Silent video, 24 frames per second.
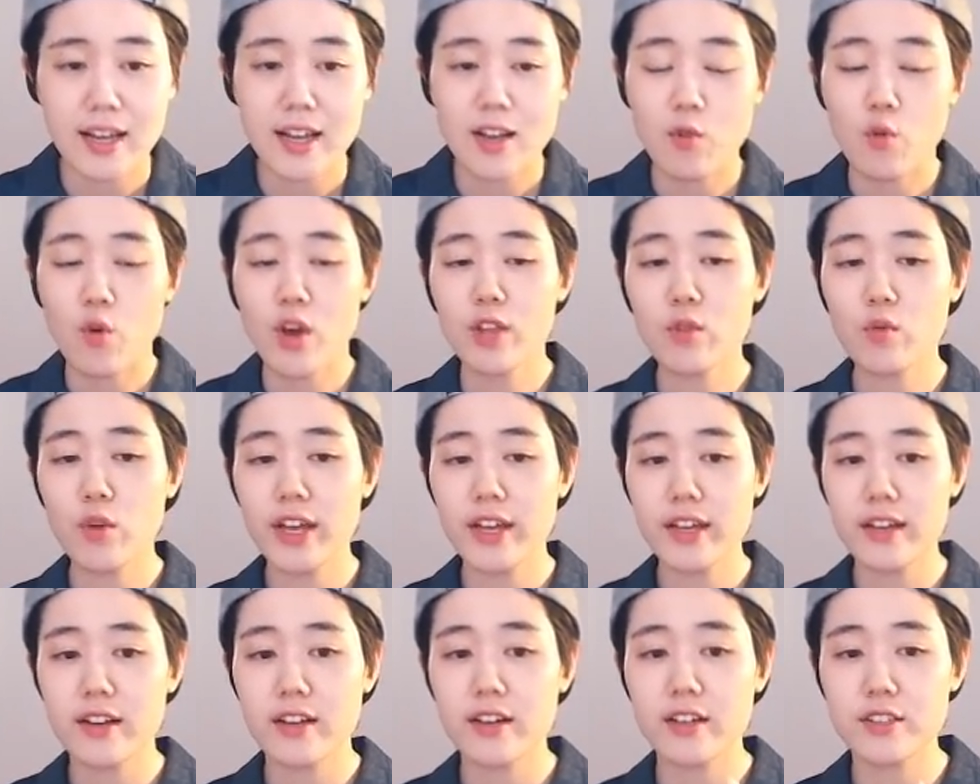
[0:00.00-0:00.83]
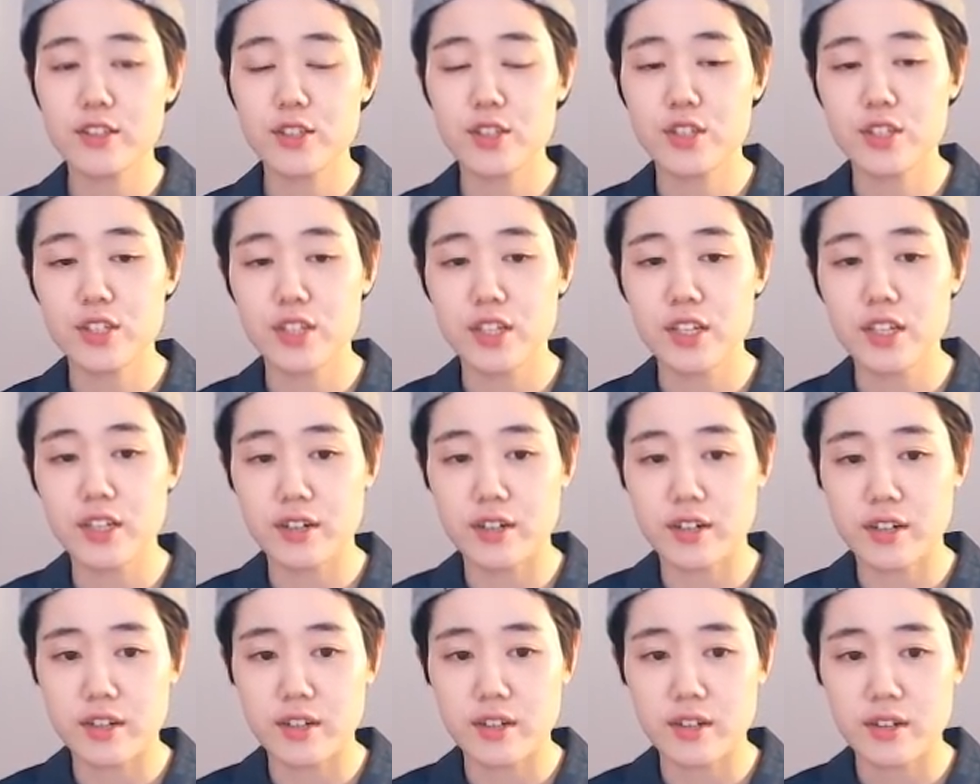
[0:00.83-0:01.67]
When white cuts
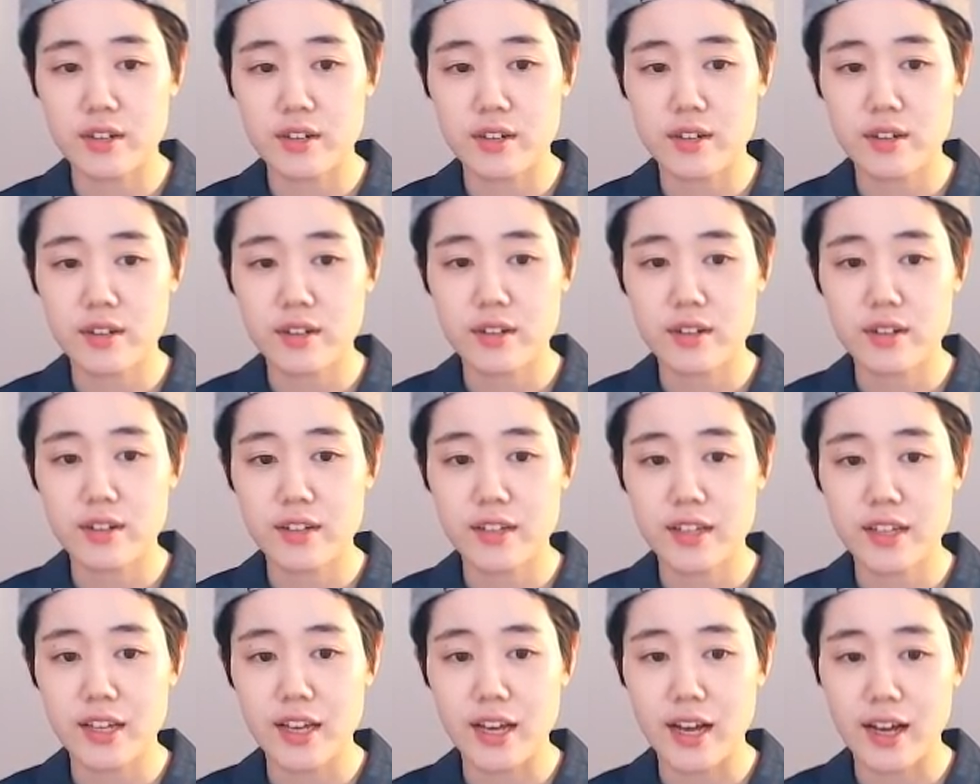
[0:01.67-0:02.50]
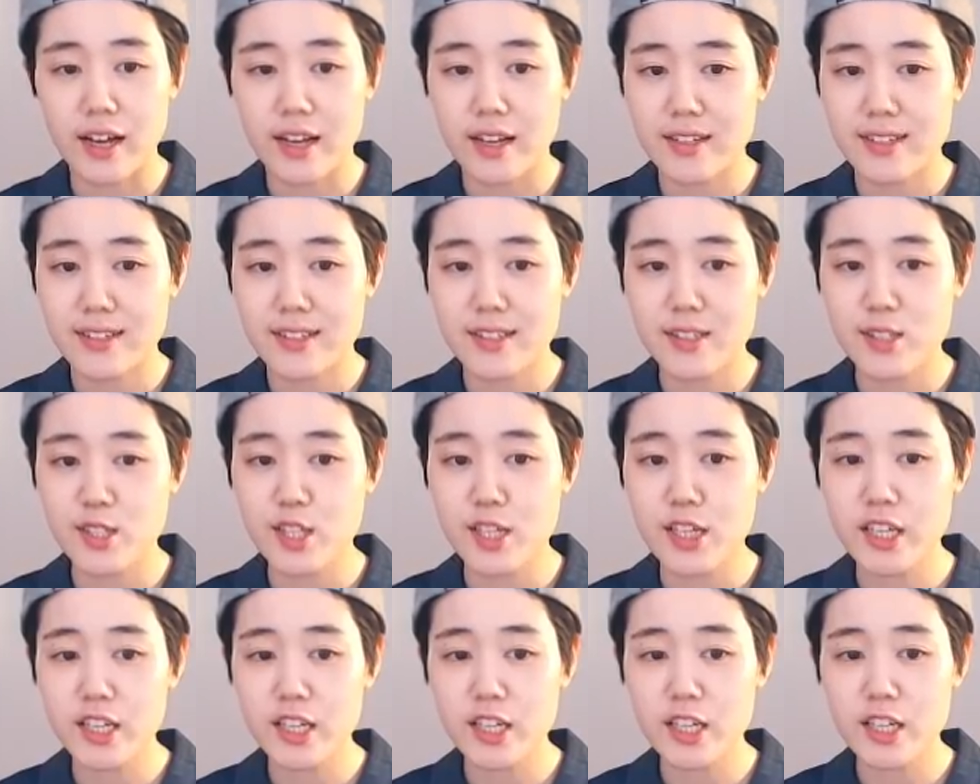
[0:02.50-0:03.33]
here, yeah,
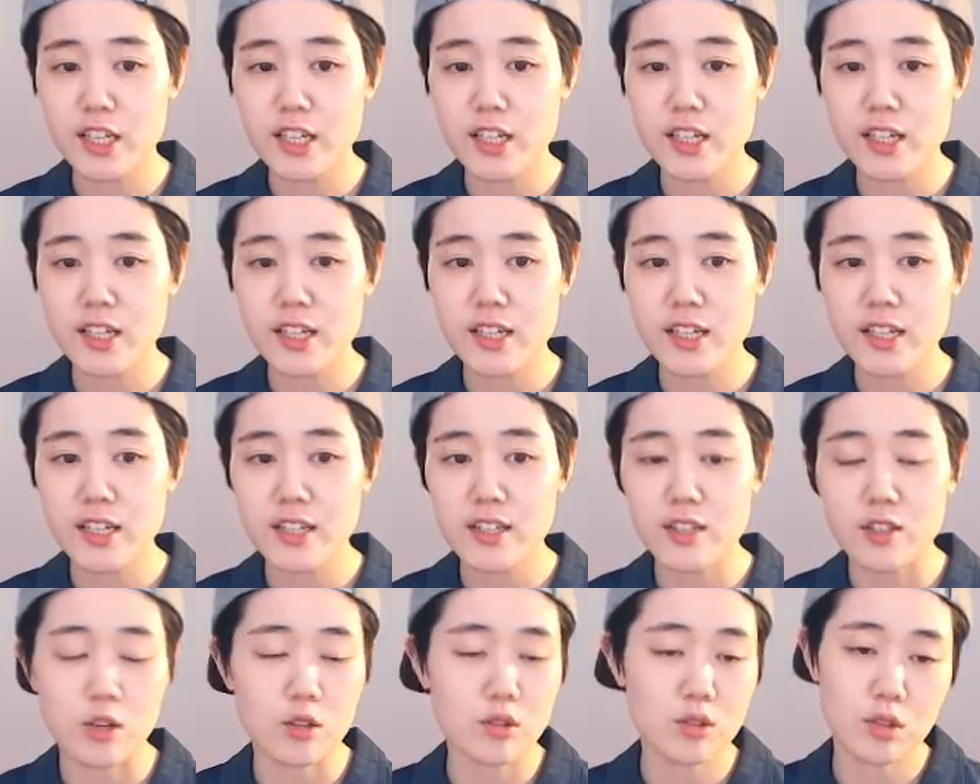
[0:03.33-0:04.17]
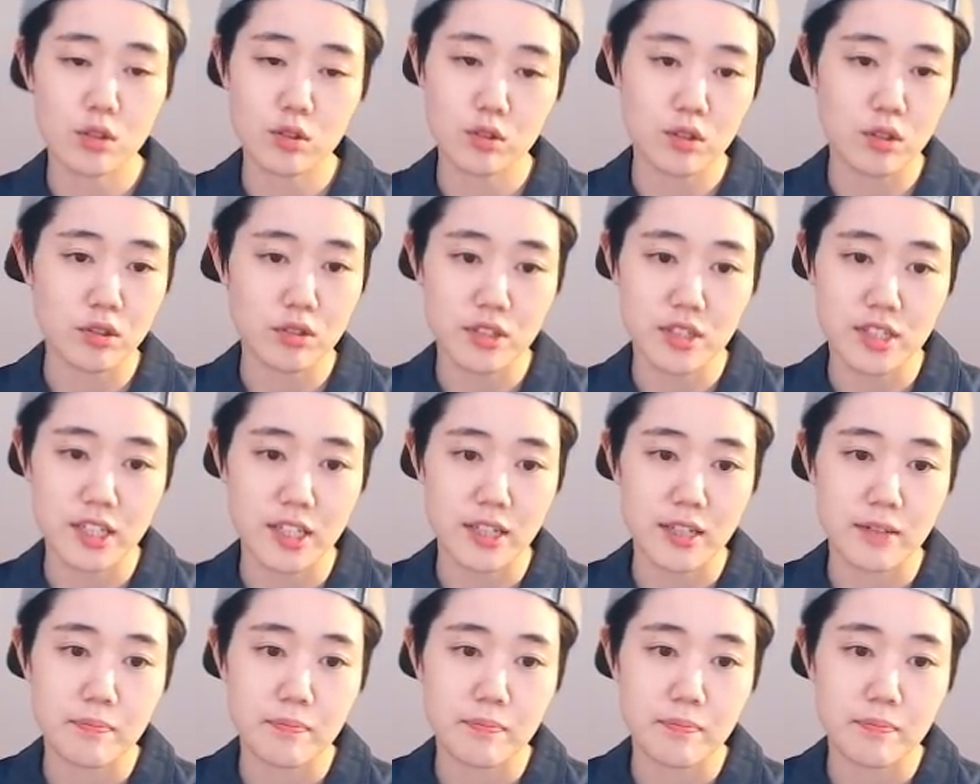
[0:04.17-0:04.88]
C, no, C.